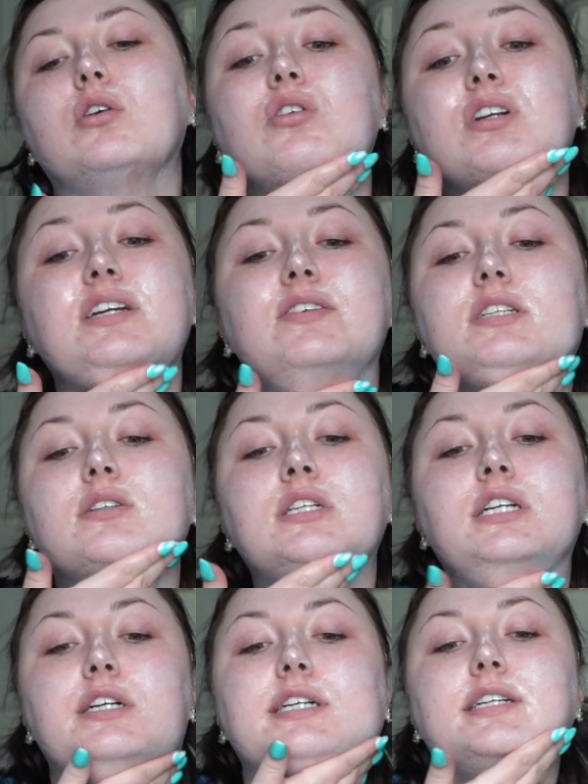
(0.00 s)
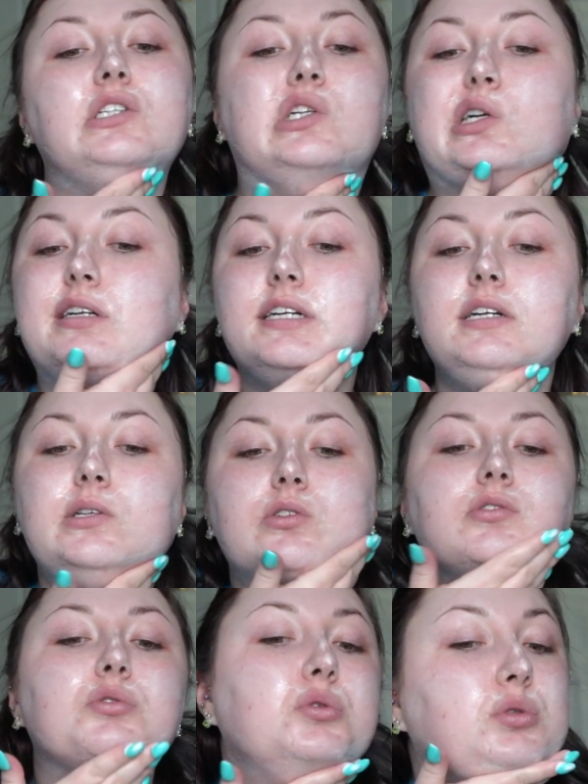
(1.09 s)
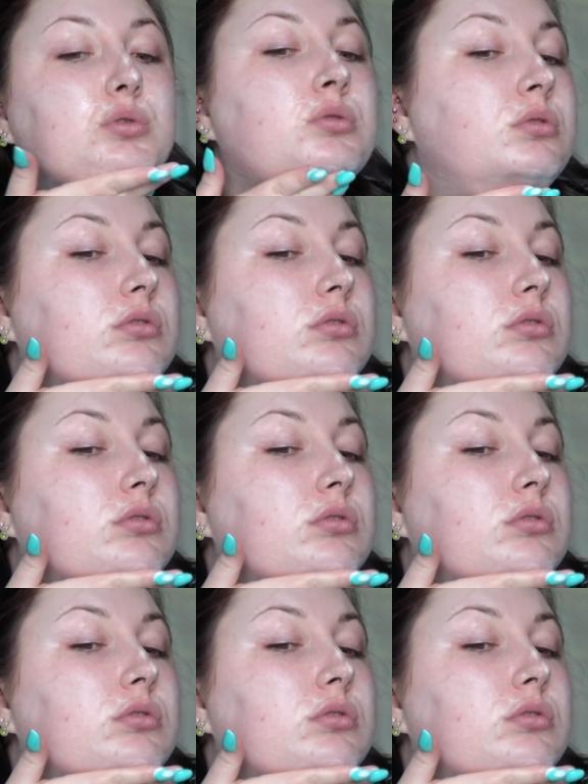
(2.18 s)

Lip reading: or even down here gets dirty, so